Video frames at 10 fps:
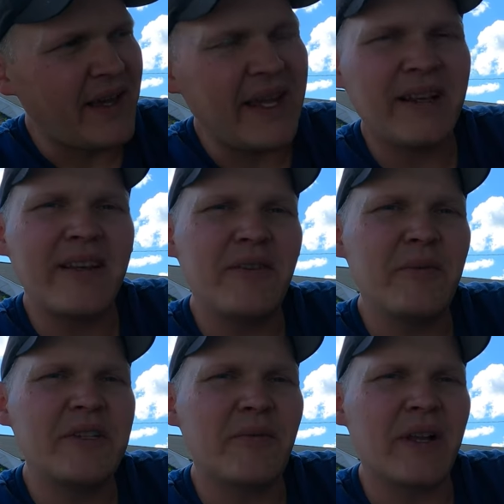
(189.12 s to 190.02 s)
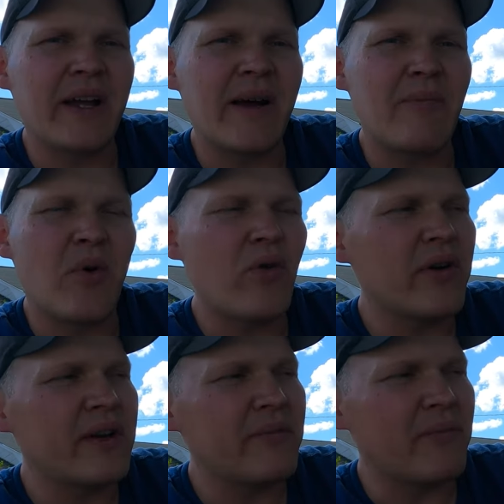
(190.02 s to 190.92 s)
And you'd be surprised, like I'm
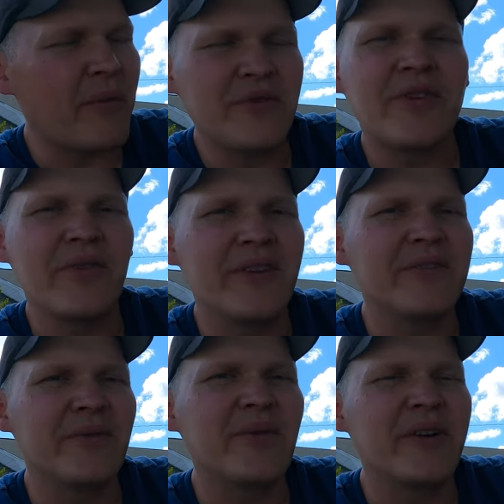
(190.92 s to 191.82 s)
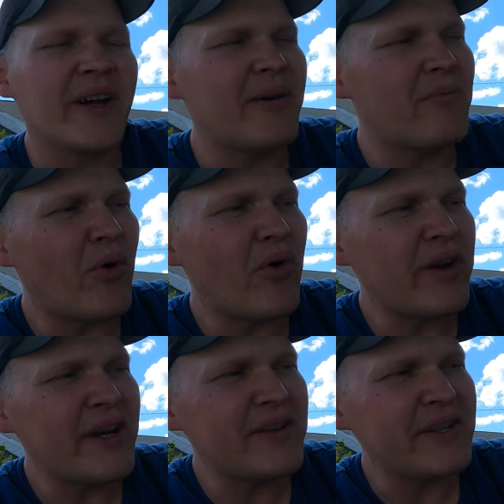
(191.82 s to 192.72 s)
gonna show you this real quick. I'm more
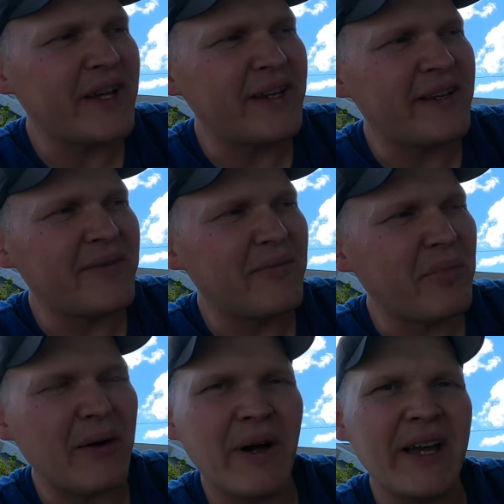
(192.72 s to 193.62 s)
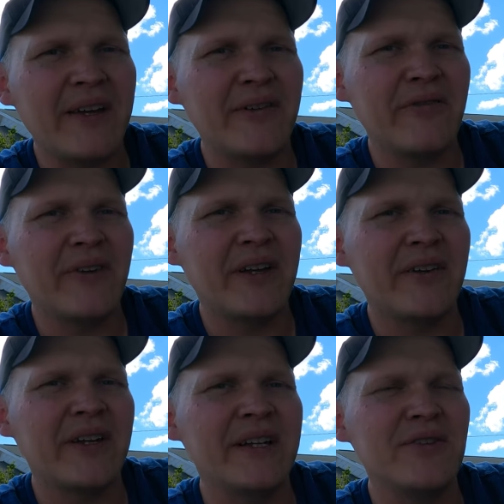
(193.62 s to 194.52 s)
irritated by my inner
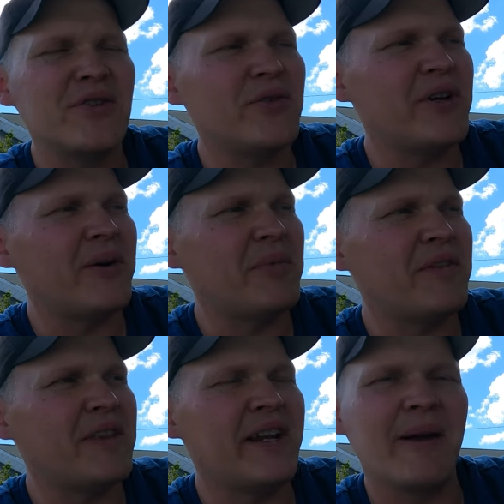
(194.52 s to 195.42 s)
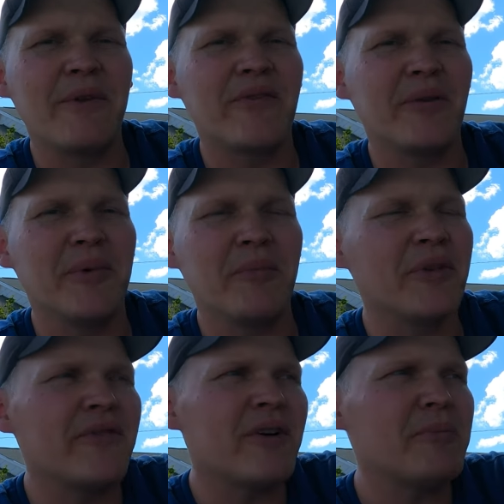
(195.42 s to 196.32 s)
fender getting chewed up than I am the front bumper.
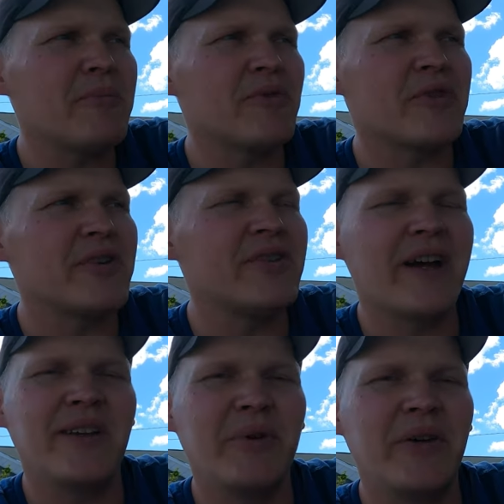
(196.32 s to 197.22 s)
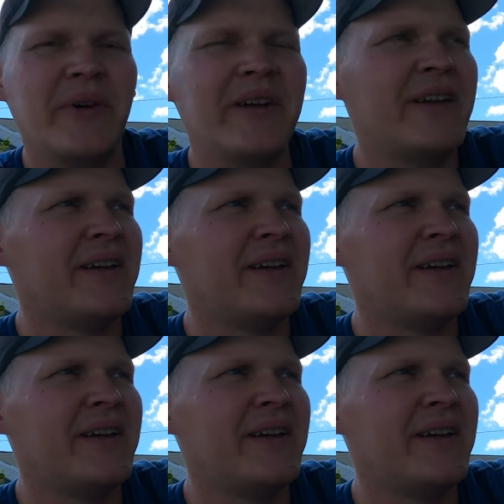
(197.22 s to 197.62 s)
The front bumper is already jacked up anyway.